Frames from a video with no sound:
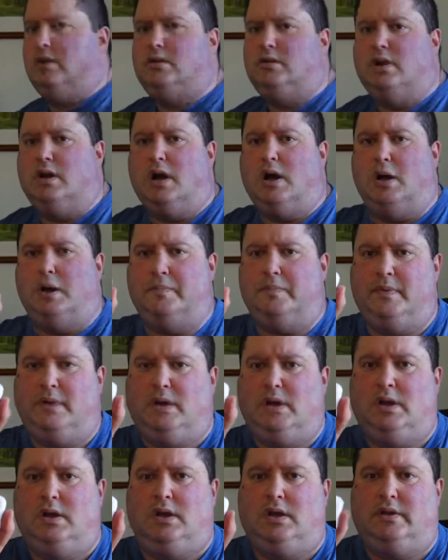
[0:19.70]

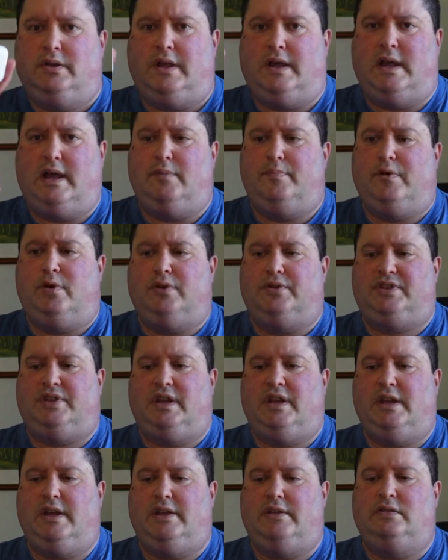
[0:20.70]
AirPods
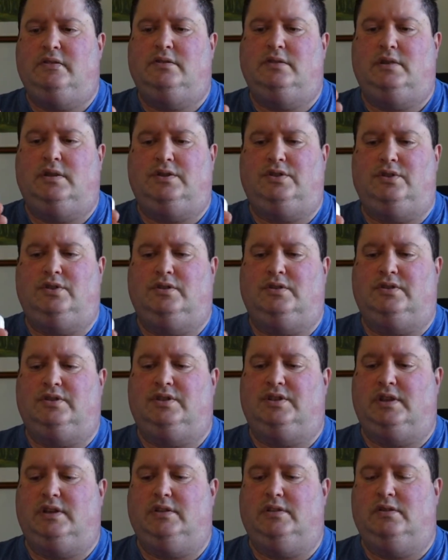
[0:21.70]
here. As you can
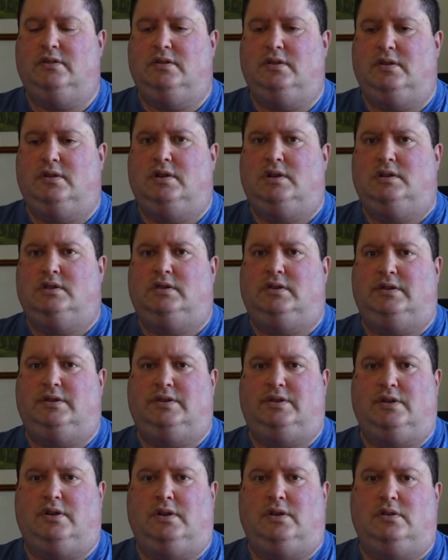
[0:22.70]
see, these
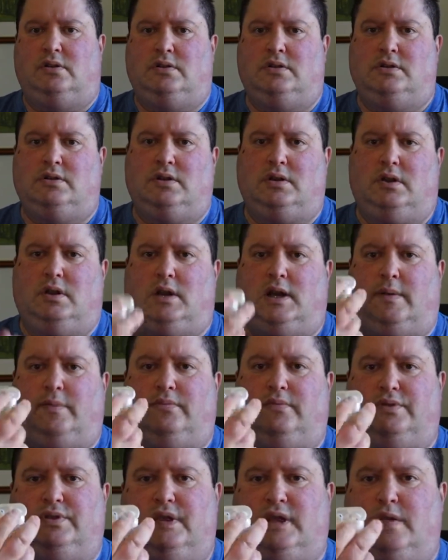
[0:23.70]
are
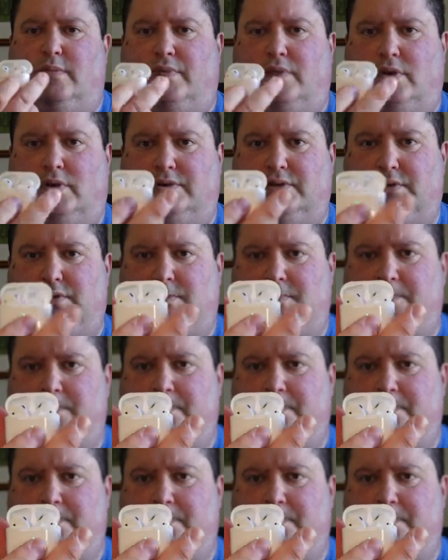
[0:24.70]
Apple's AirPods.